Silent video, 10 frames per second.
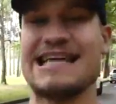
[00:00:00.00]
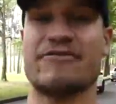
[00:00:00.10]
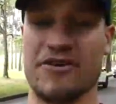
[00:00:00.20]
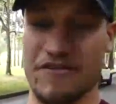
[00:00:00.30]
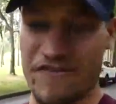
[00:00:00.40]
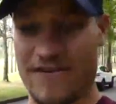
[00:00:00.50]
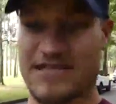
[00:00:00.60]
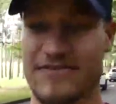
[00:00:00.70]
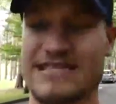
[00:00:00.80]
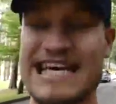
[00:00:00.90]
They've got the
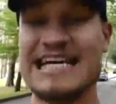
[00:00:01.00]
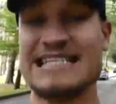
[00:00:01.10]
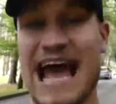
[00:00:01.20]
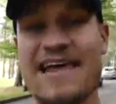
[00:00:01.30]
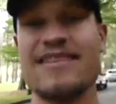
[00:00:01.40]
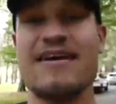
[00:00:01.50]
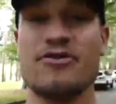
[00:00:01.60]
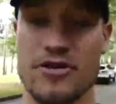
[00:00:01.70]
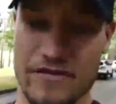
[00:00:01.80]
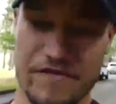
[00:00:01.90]
570S and they've
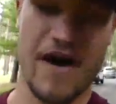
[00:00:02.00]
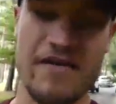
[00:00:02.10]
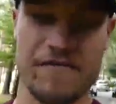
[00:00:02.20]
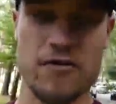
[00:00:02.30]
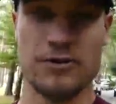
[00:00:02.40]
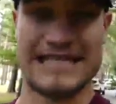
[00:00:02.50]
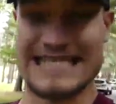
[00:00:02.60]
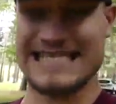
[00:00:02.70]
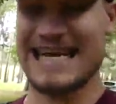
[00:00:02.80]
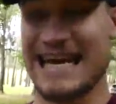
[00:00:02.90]
got the
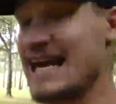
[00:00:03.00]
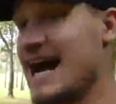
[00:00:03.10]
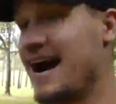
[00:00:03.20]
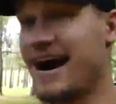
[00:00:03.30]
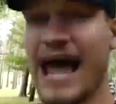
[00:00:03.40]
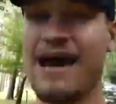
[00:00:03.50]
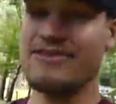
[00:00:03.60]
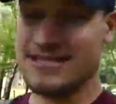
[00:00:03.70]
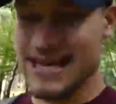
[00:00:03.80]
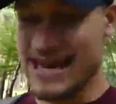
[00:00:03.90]
540C. I
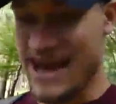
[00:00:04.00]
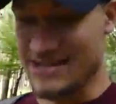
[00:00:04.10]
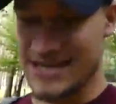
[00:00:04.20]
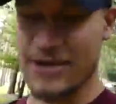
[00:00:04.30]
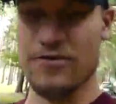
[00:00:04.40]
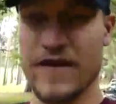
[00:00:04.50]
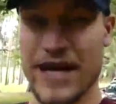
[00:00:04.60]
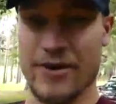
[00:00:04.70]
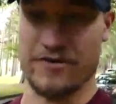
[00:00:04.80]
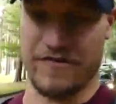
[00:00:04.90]
haven't seen a single video on the